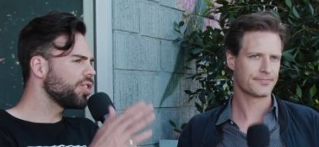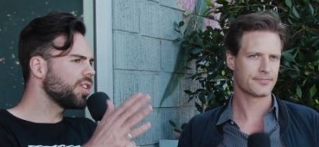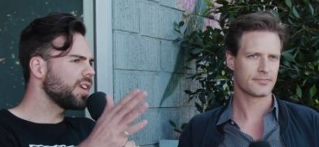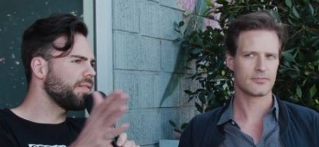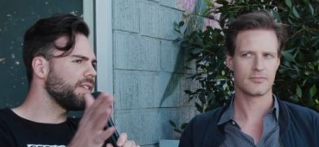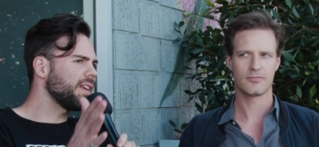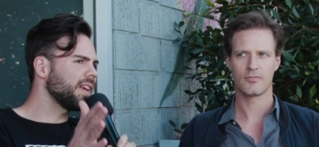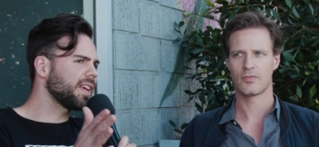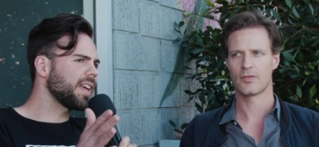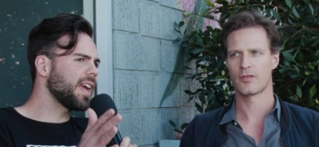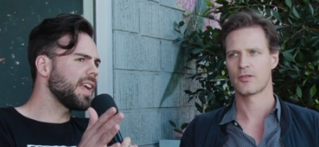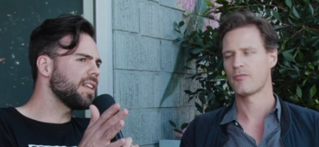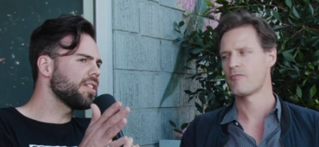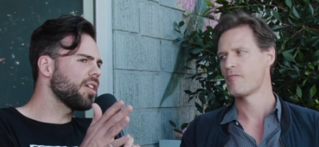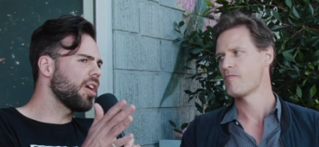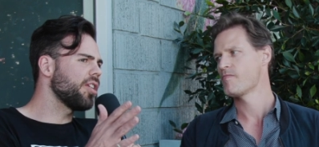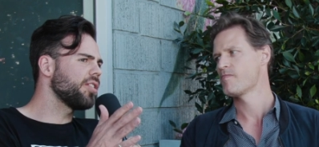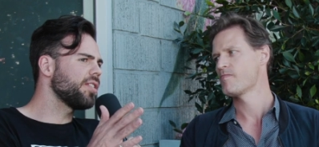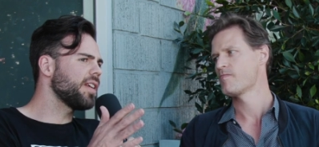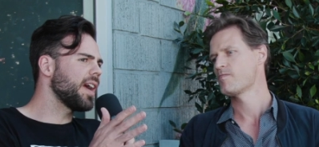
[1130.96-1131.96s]
Speaker 1: you me a
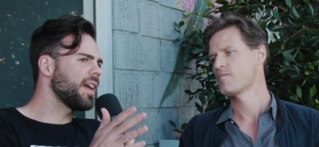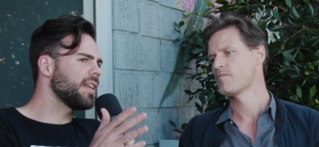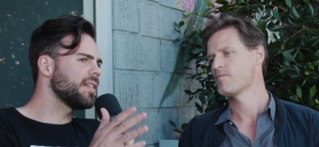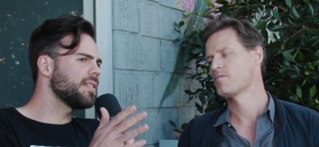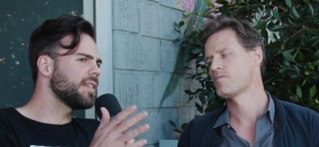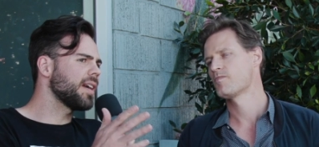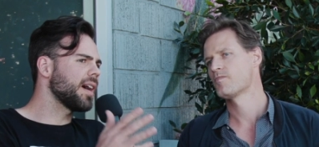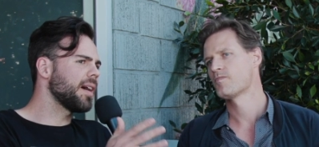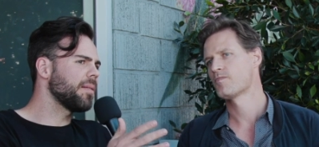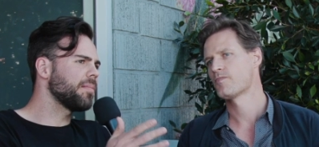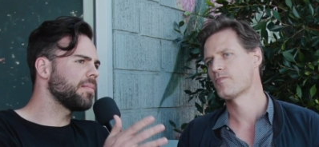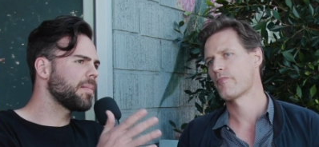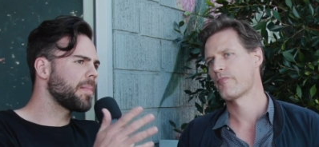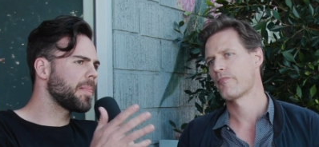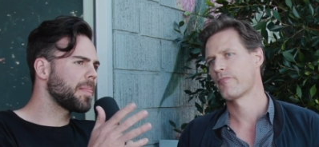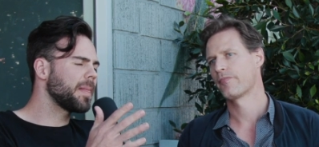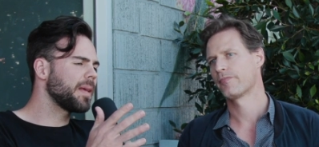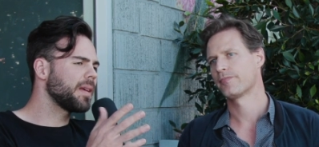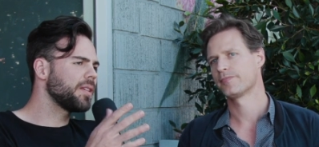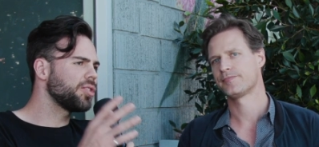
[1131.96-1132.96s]
keynote and um,
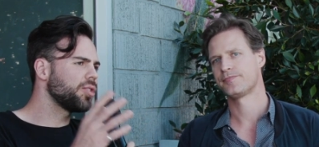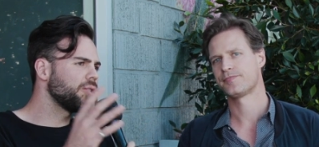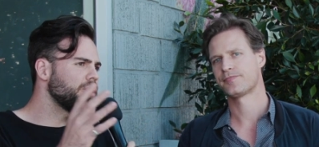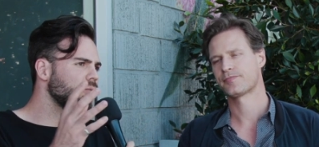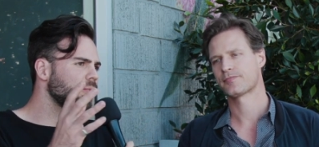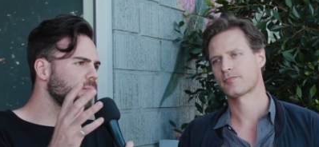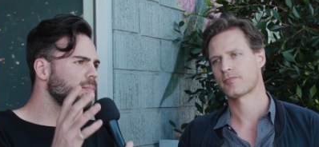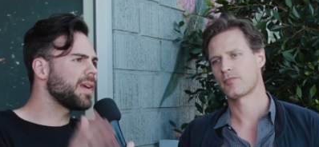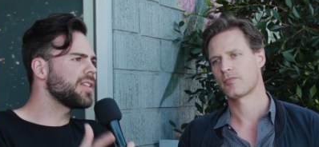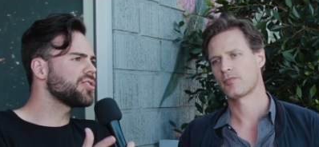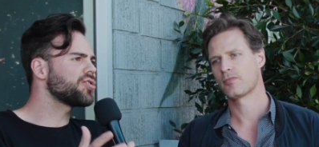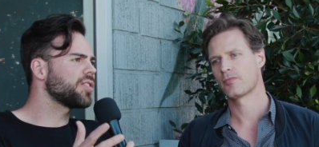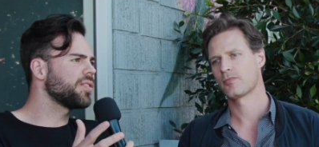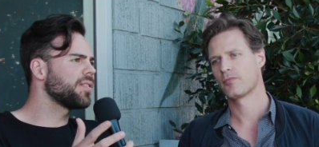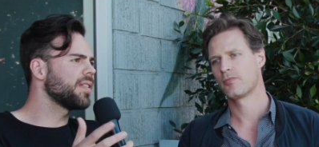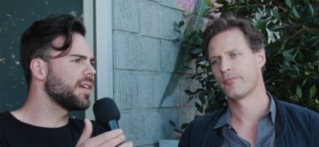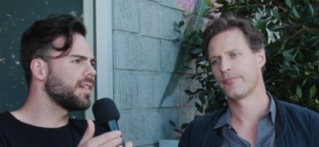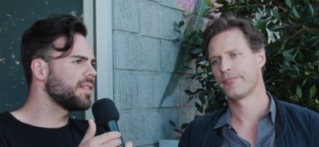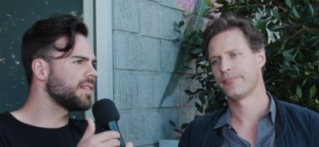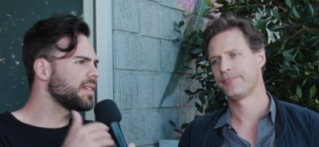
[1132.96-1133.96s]
you
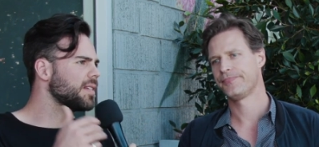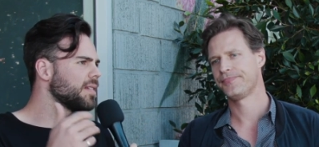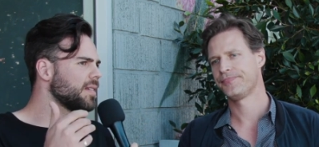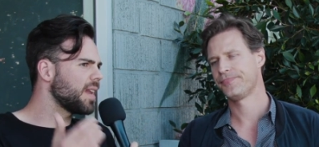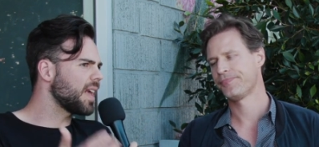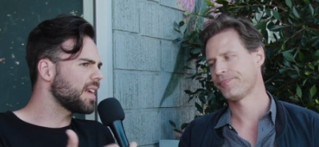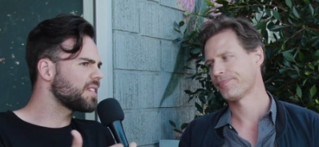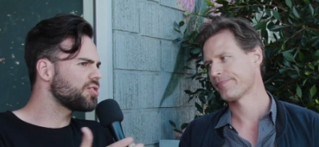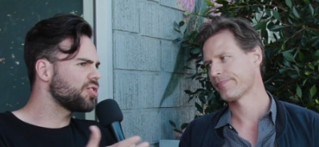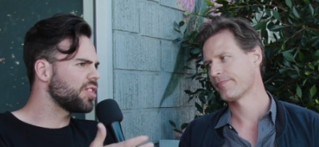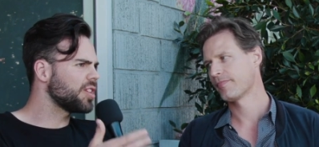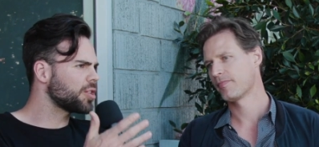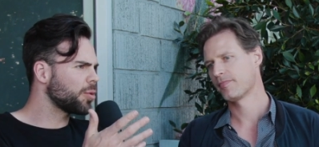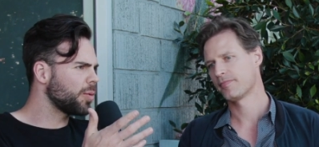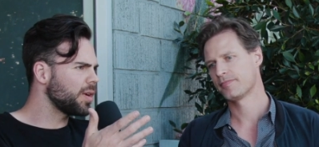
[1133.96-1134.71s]
mentioned that next year,